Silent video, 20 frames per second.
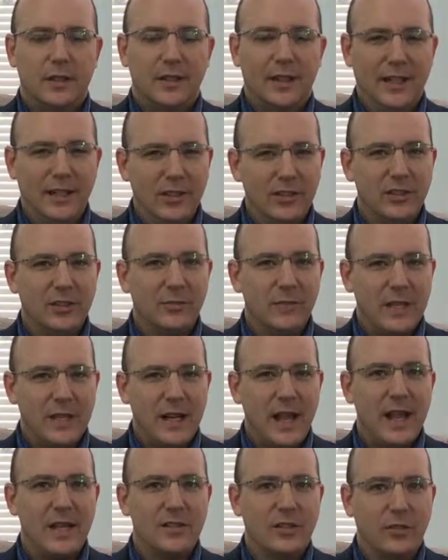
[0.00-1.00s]
And he looked at me and
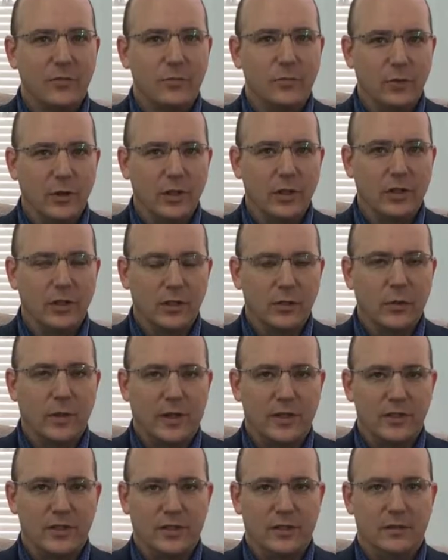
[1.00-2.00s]
asked a really good
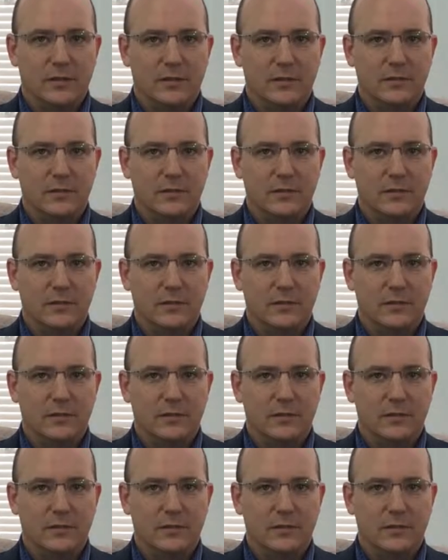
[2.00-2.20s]
question.